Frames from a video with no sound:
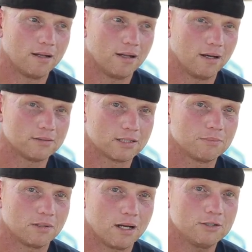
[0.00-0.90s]
and it's
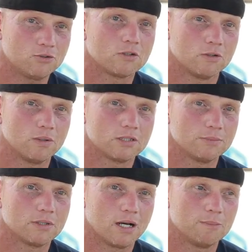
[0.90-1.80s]
something I struggle with
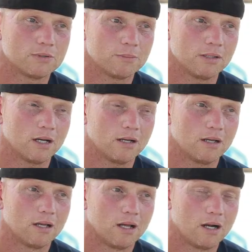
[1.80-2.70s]
sometimes. I mean, I
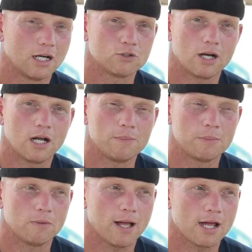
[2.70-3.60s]
try to help
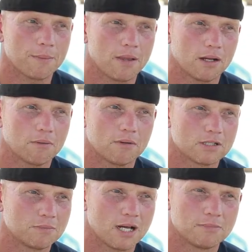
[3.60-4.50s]
people out. I'm like,
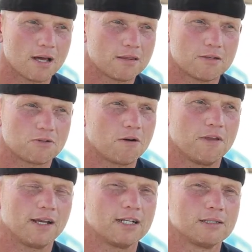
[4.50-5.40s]
sometimes I start
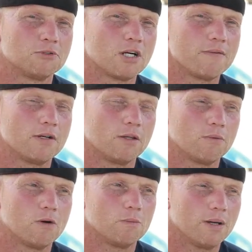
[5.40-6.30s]
thinking as I'm driving down the
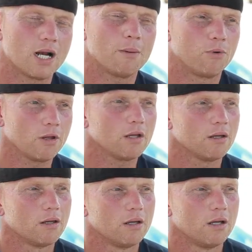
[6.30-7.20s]
road, man, I'm really
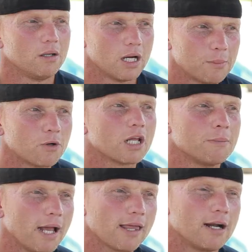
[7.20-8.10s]

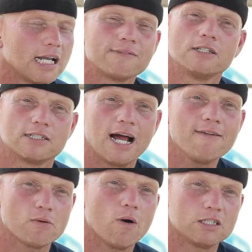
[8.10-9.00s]
making a difference, and I
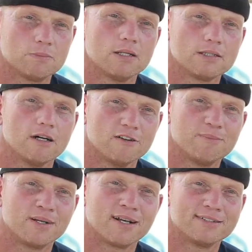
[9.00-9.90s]
have to watch myself,
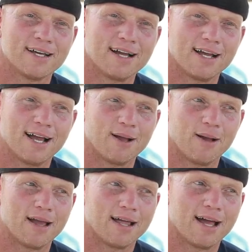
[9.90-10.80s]
because
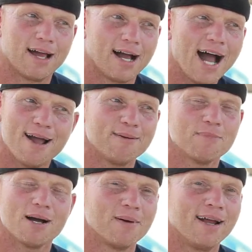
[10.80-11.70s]
I'm
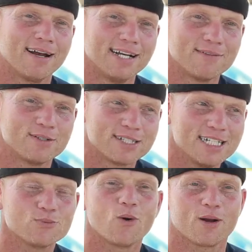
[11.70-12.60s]
not making a difference.
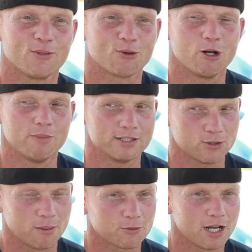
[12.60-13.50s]
He's working through me,
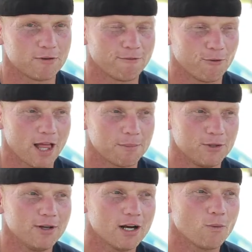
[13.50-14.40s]
so I'm grateful for that.
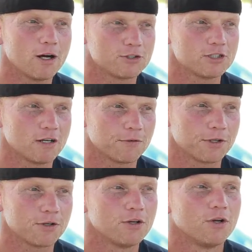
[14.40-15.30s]
But you got to watch yourself when
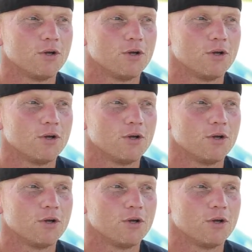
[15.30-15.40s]
you're